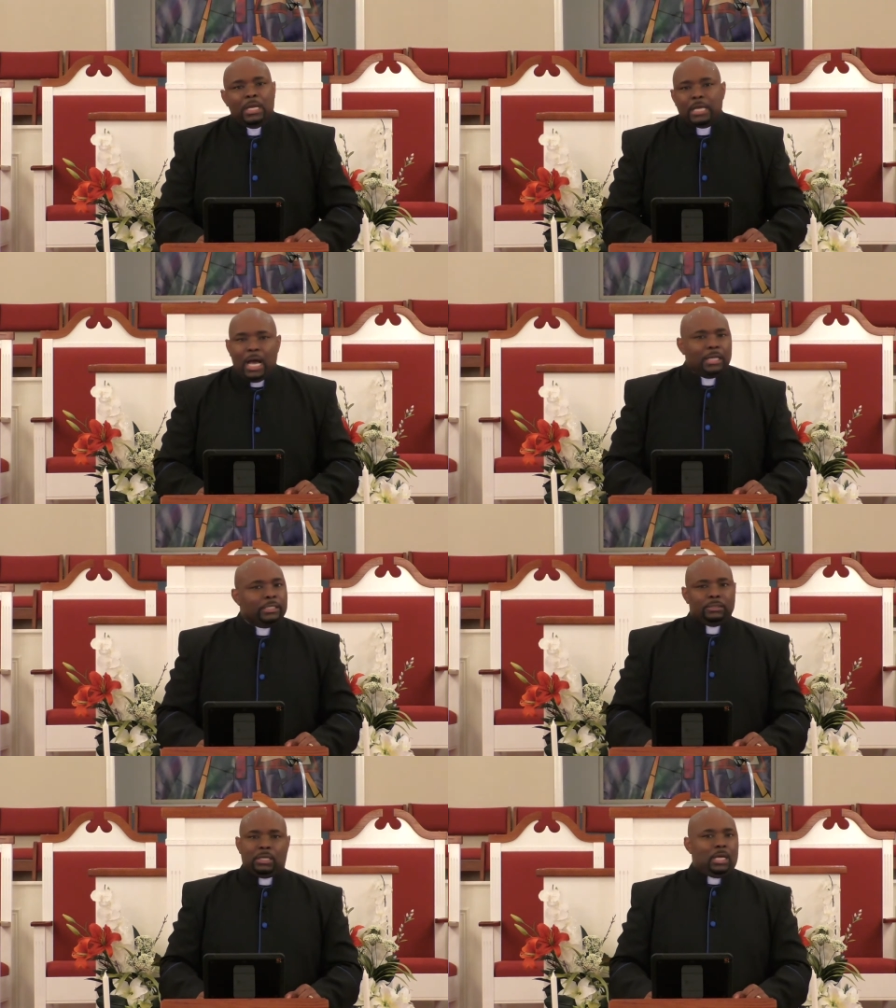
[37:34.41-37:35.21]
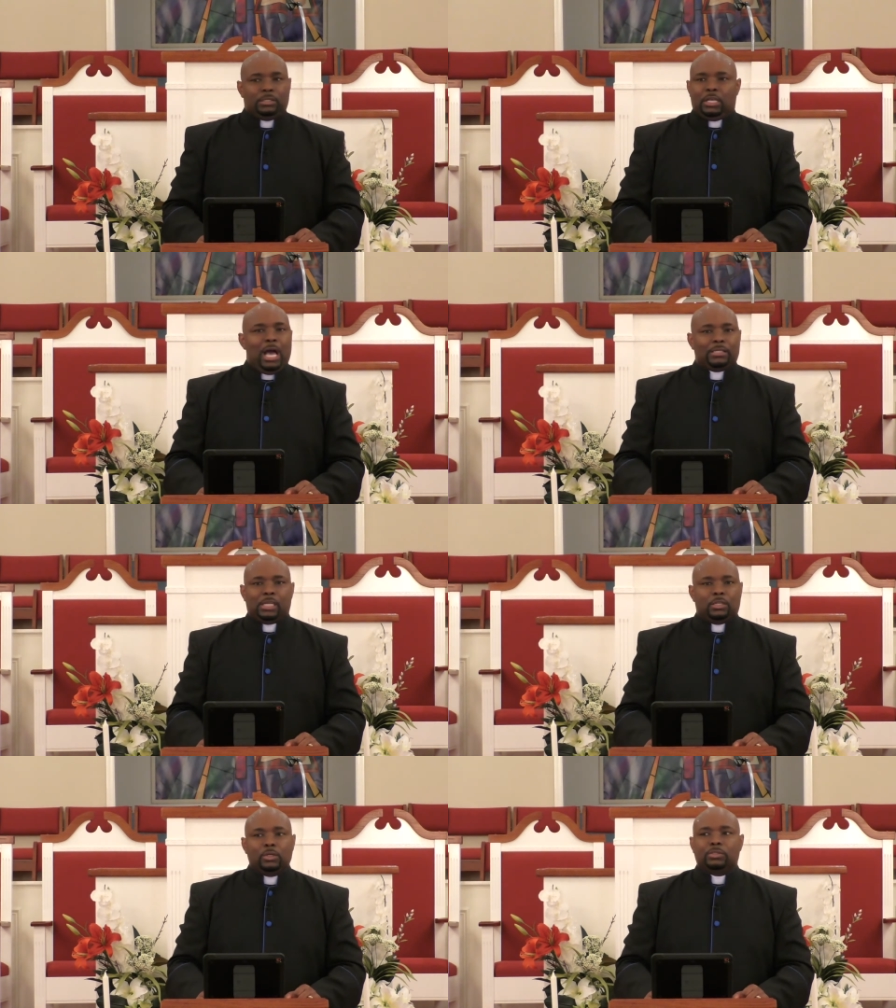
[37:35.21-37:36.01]
God, God, God
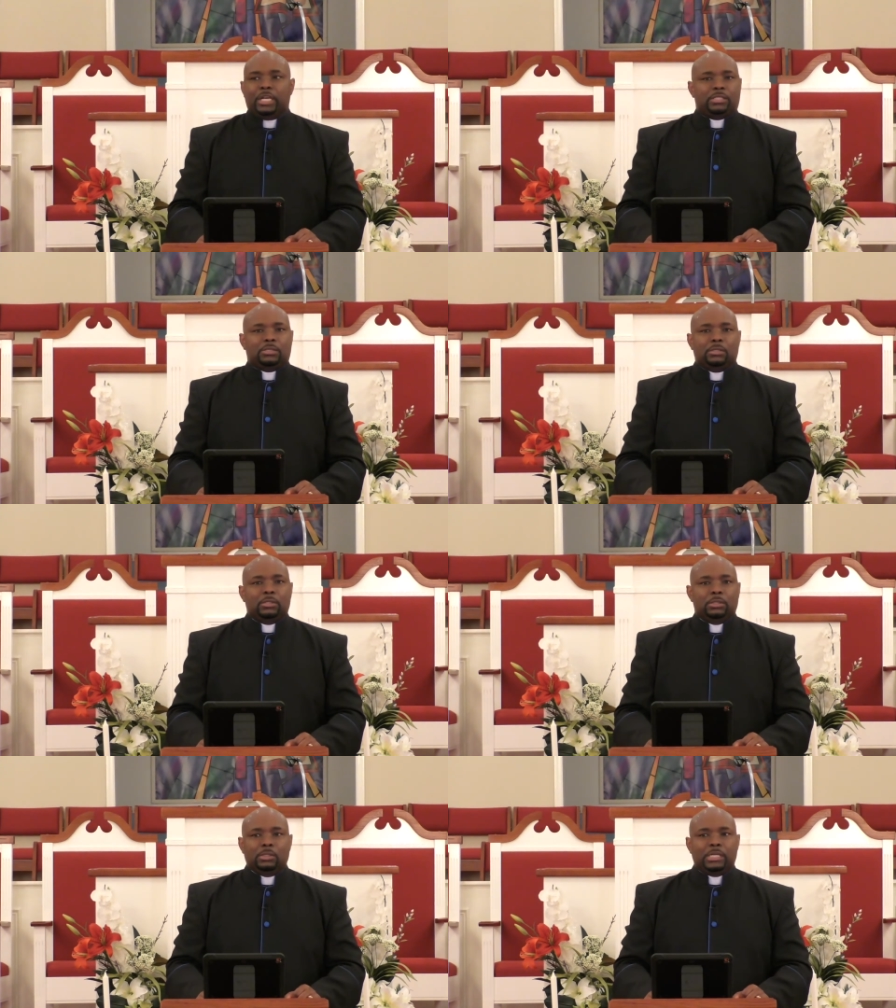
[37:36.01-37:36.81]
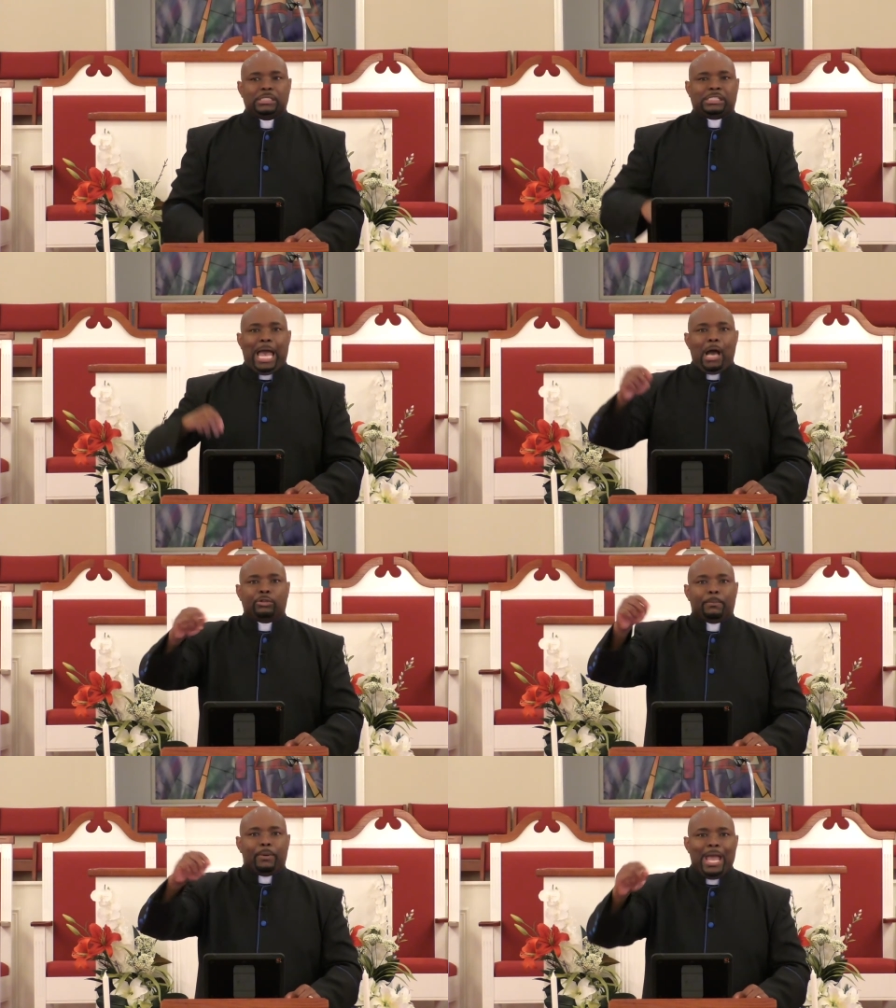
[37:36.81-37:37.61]
said, you just, you just
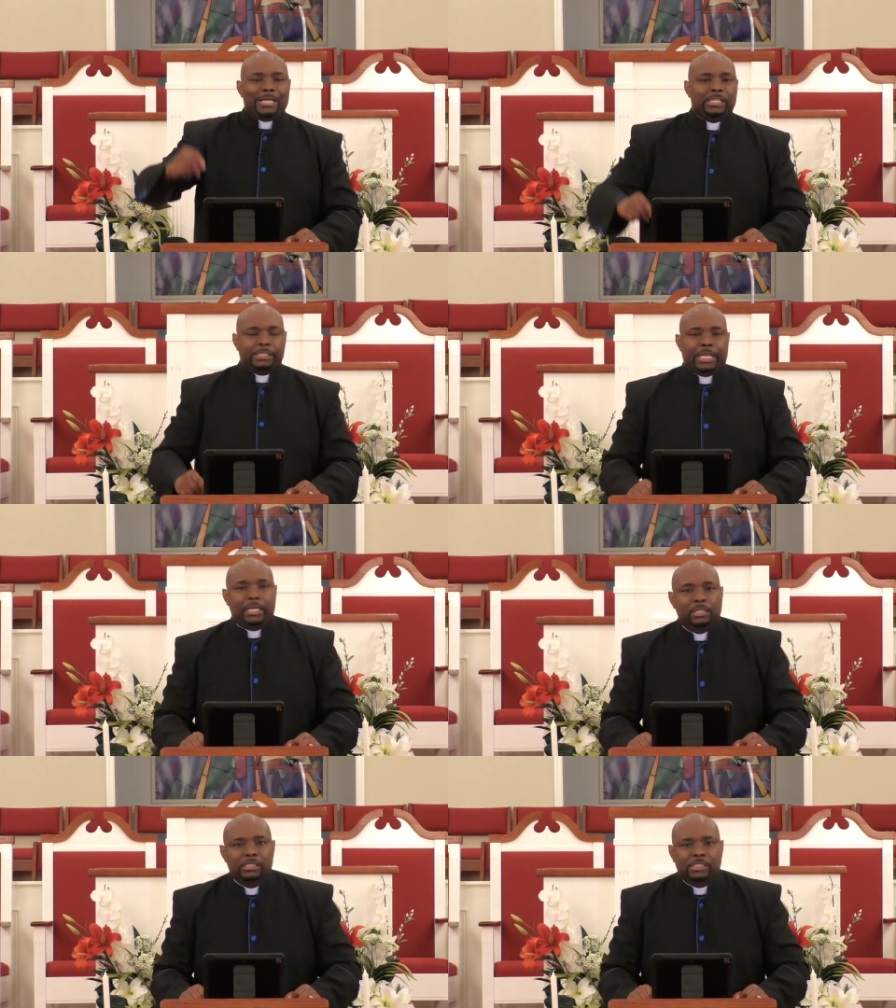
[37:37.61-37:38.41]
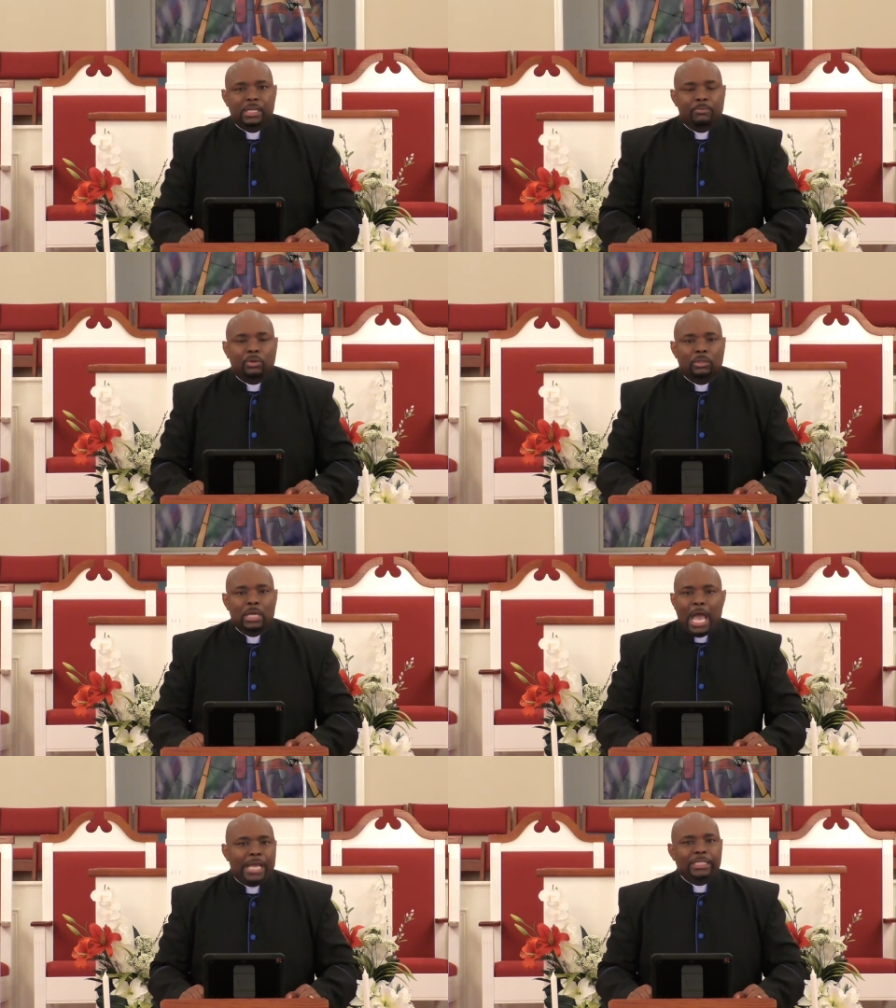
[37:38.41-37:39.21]
sounding brass and tingling cymbal.
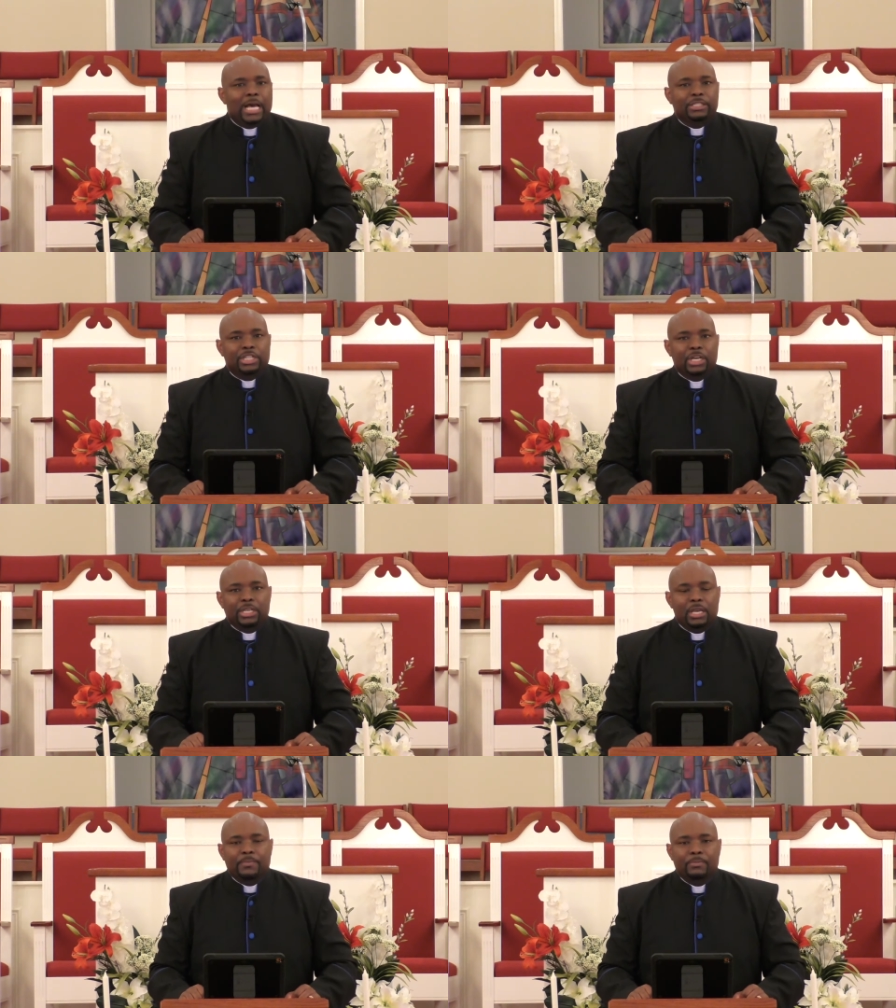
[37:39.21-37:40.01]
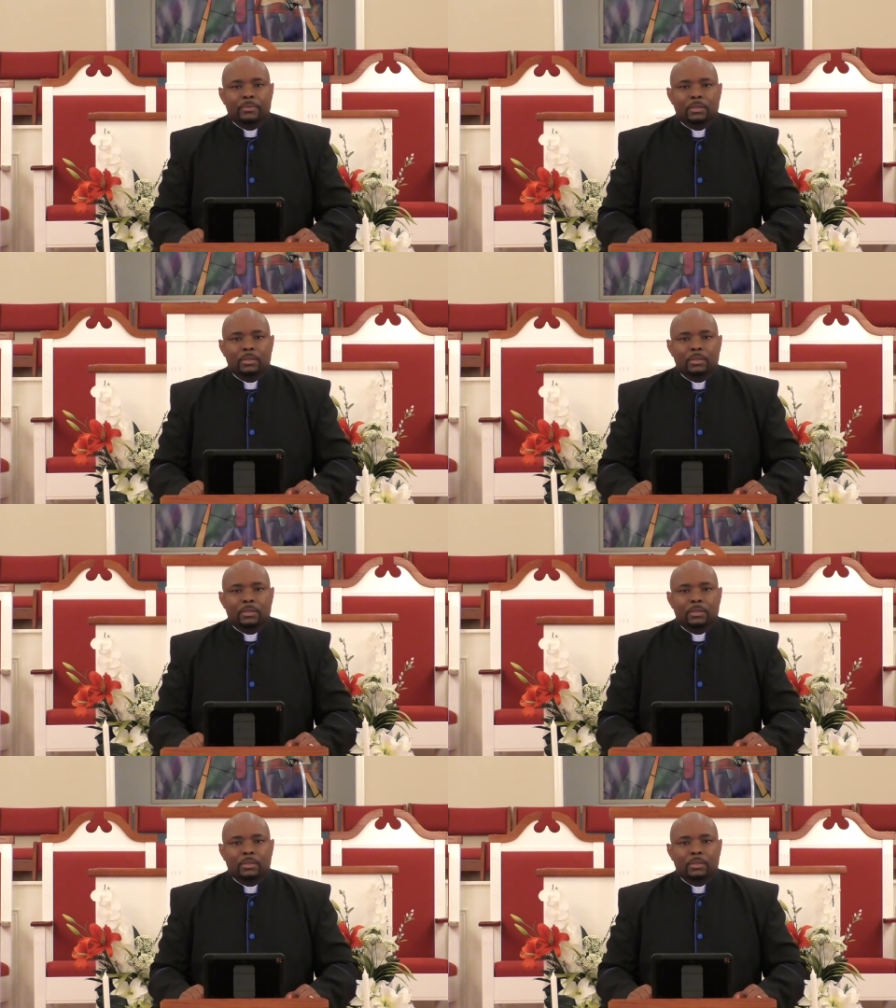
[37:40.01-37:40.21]
Ain't nothing to you.